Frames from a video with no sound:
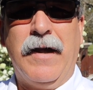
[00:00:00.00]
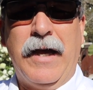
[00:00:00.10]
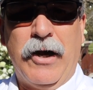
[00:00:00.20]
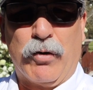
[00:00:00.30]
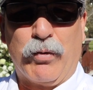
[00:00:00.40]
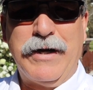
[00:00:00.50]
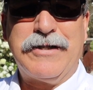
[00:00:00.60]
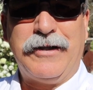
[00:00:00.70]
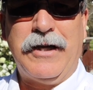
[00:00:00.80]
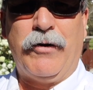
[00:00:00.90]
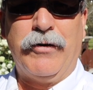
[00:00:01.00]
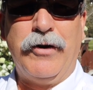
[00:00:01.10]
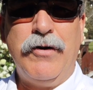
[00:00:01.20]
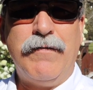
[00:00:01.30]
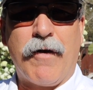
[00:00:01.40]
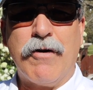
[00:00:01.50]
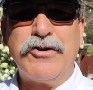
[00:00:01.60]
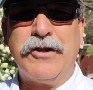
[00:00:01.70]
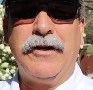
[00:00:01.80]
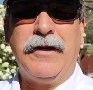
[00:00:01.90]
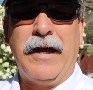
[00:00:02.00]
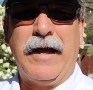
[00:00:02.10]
here recently on the new version,